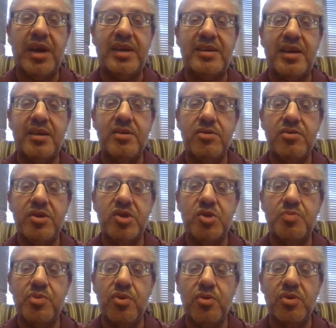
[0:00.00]
and
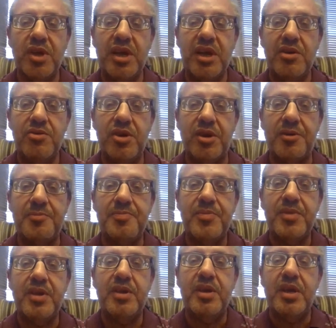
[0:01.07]
underexplored area
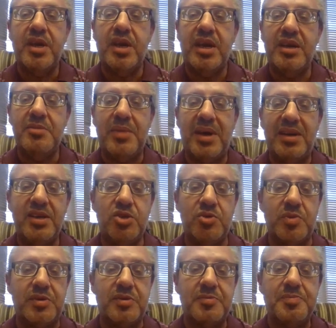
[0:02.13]
in
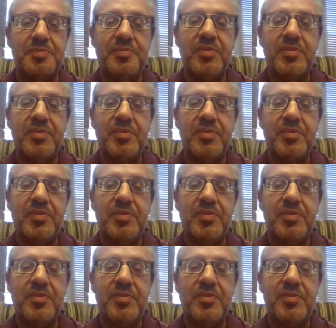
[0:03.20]
management.